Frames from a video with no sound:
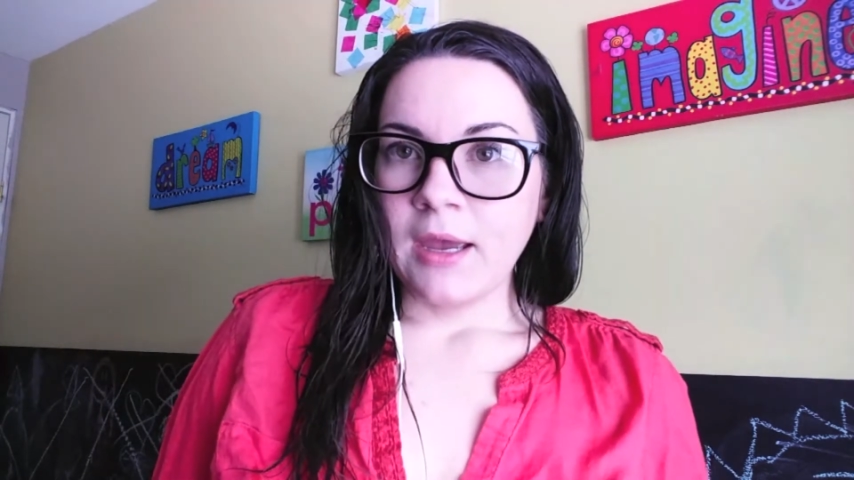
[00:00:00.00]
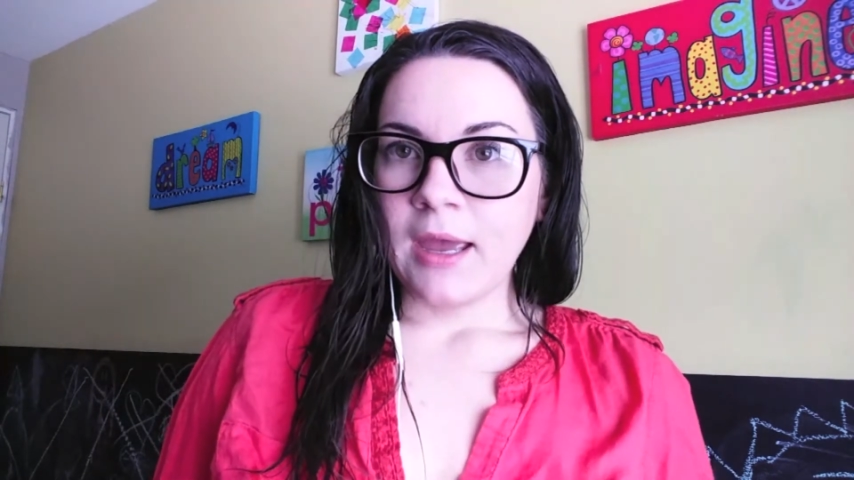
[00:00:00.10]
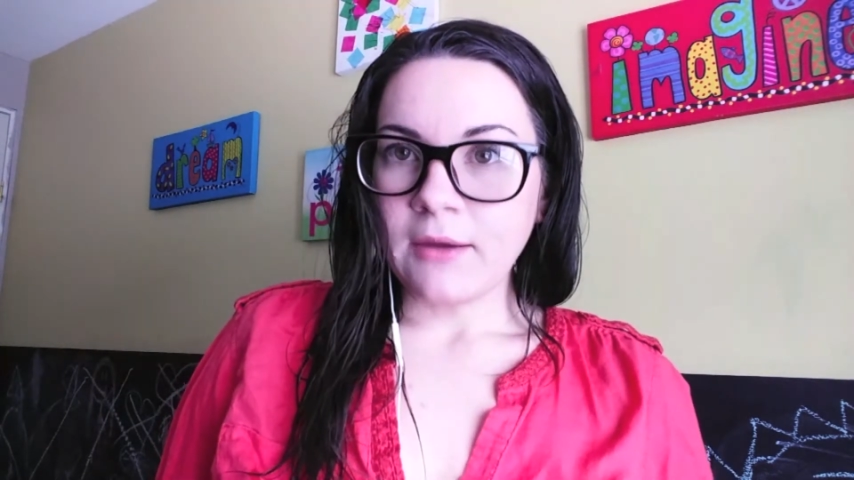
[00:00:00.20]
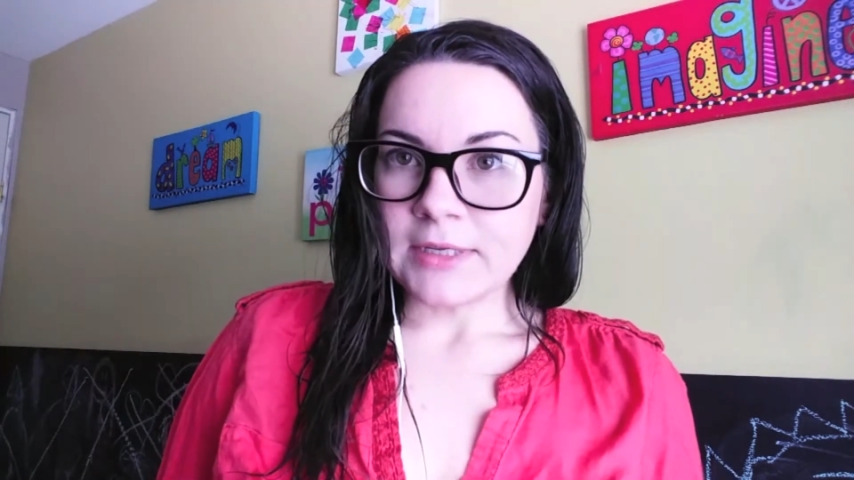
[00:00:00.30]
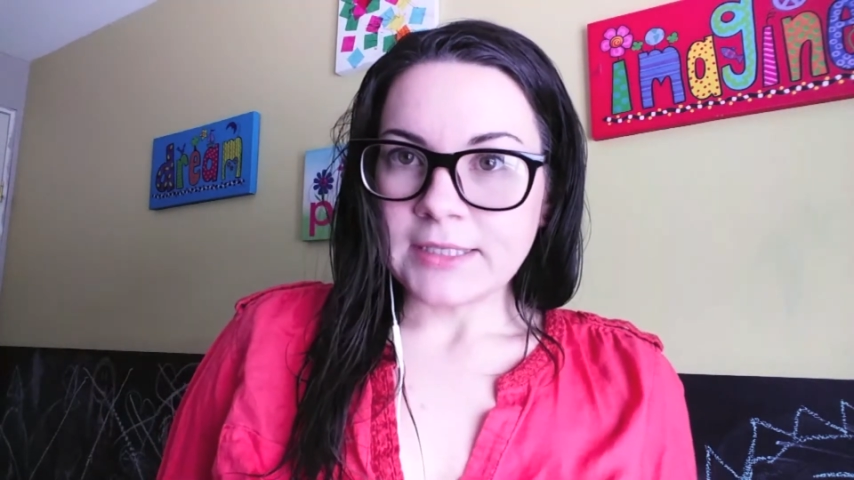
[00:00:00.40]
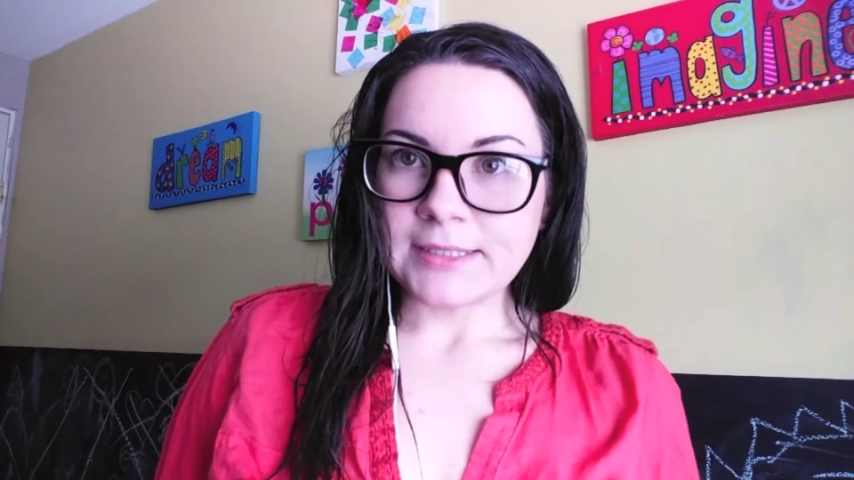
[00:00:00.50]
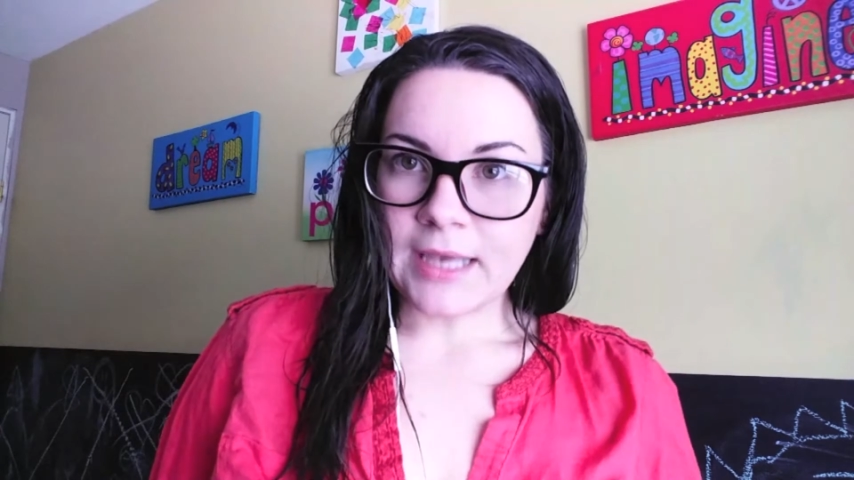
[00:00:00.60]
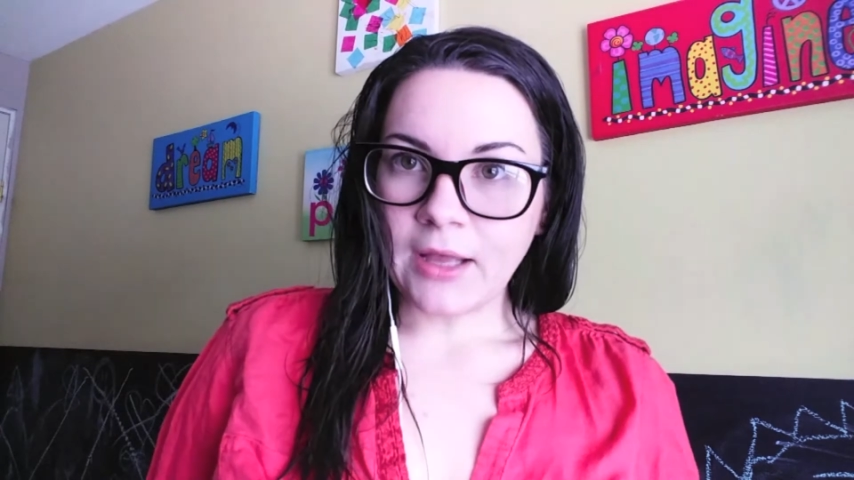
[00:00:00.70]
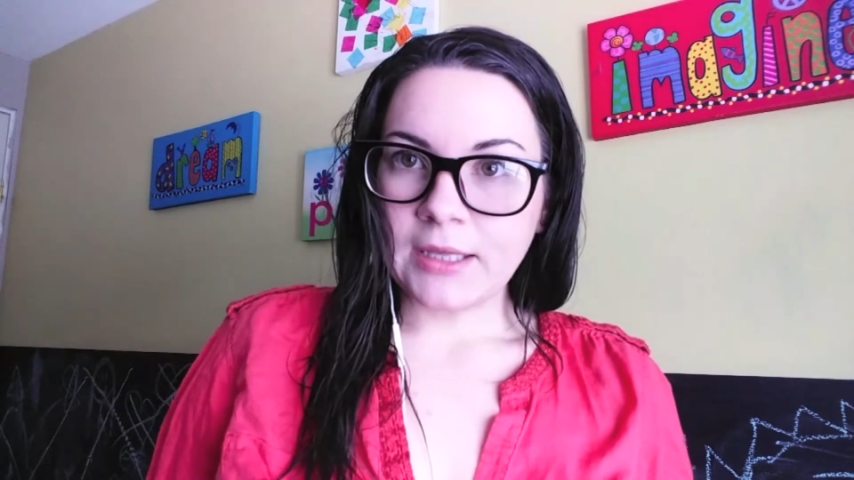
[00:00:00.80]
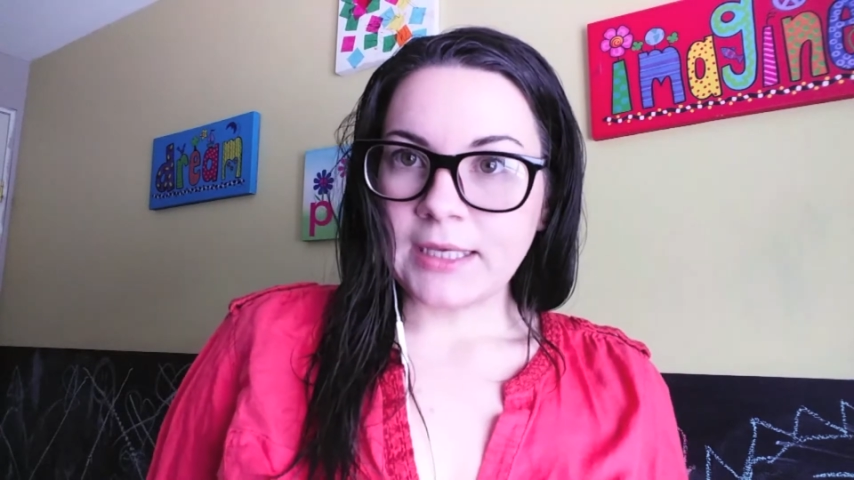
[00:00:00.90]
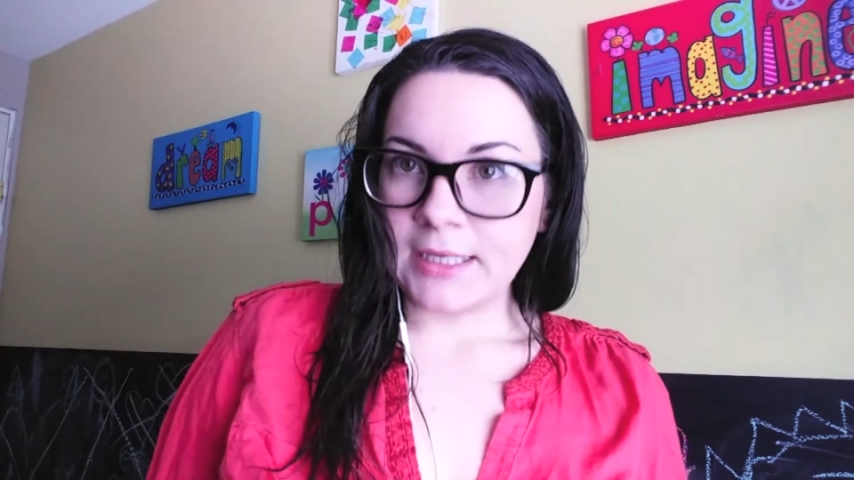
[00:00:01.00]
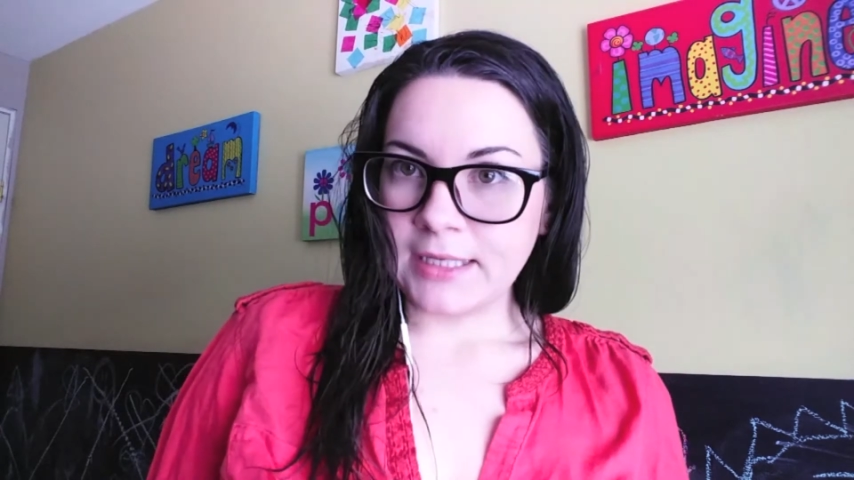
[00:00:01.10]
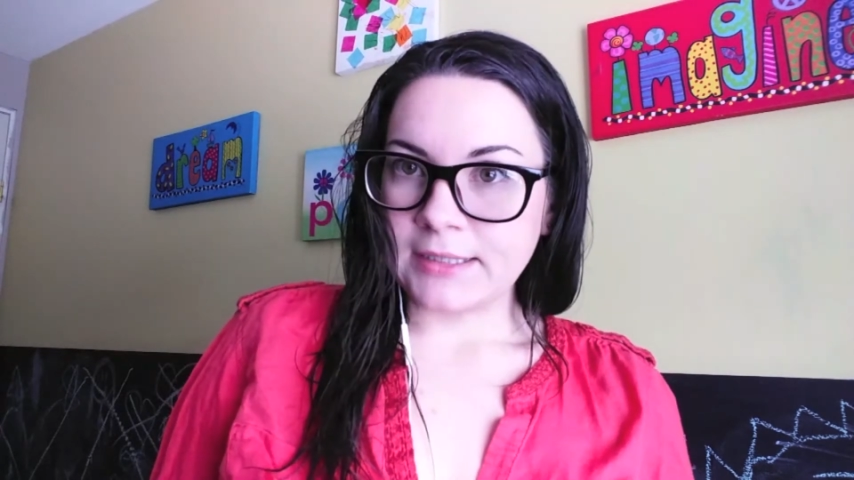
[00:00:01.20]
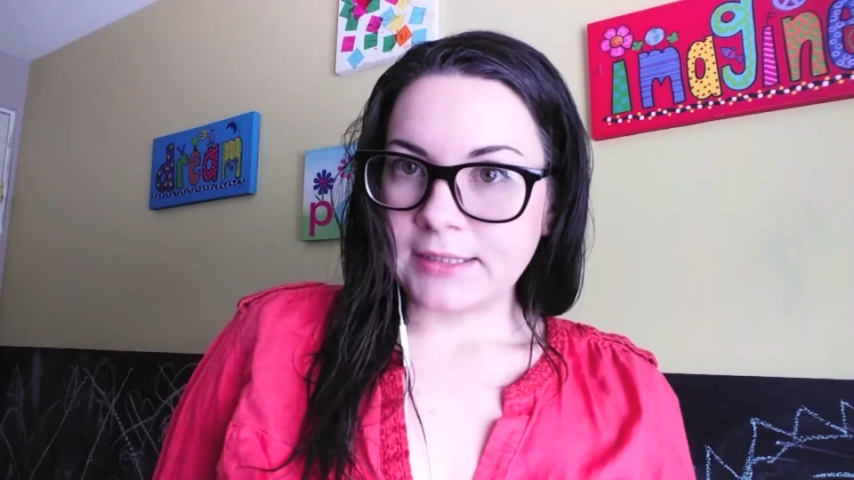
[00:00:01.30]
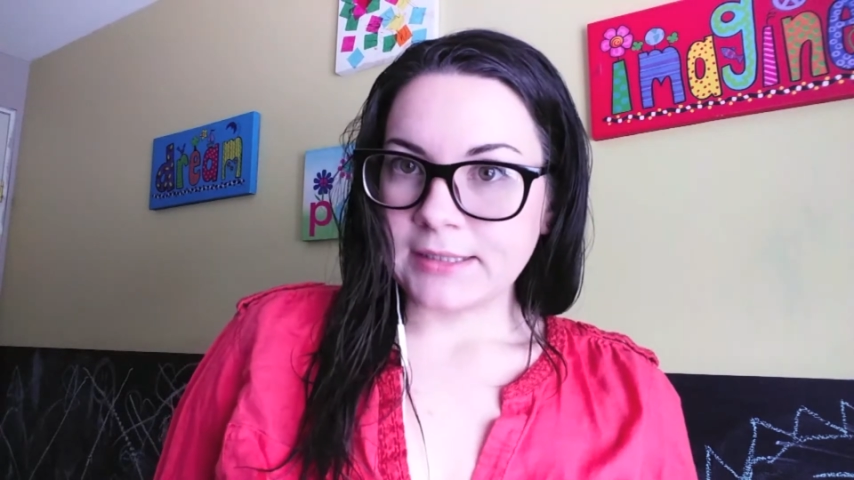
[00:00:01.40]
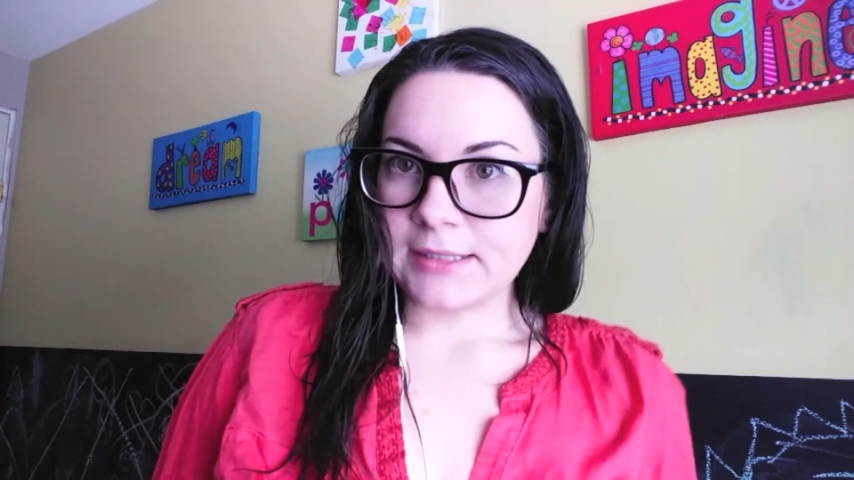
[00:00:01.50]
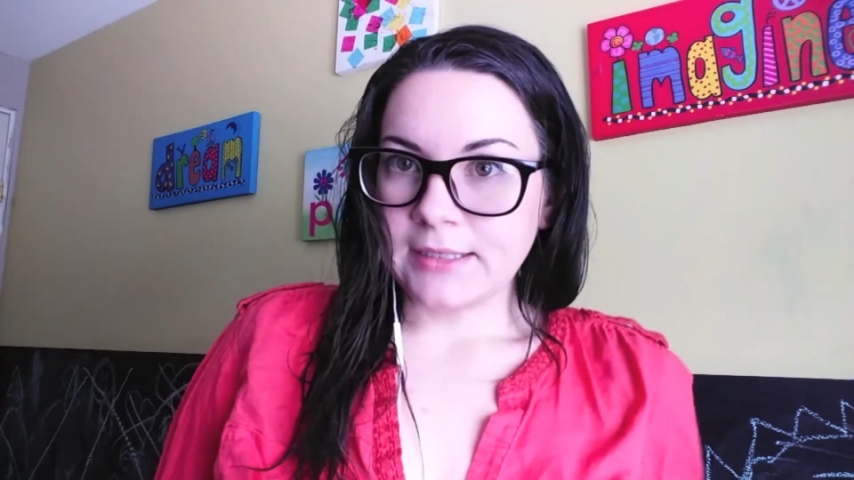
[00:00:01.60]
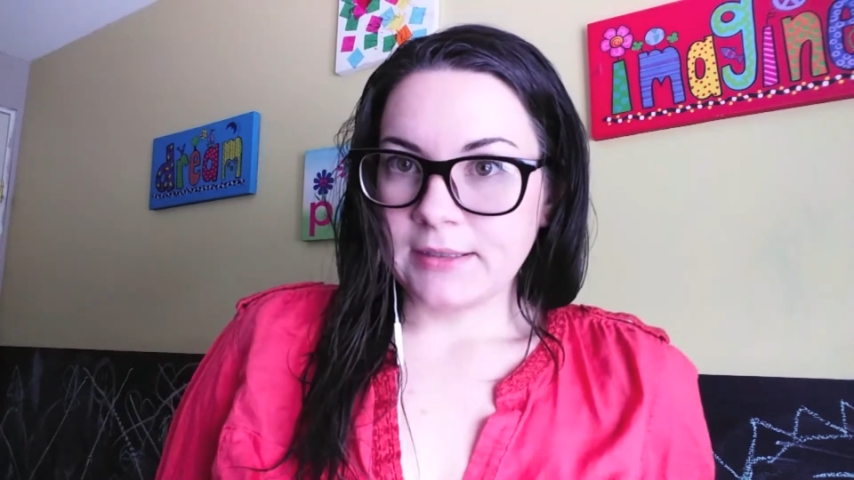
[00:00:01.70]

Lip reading: Every cell eats,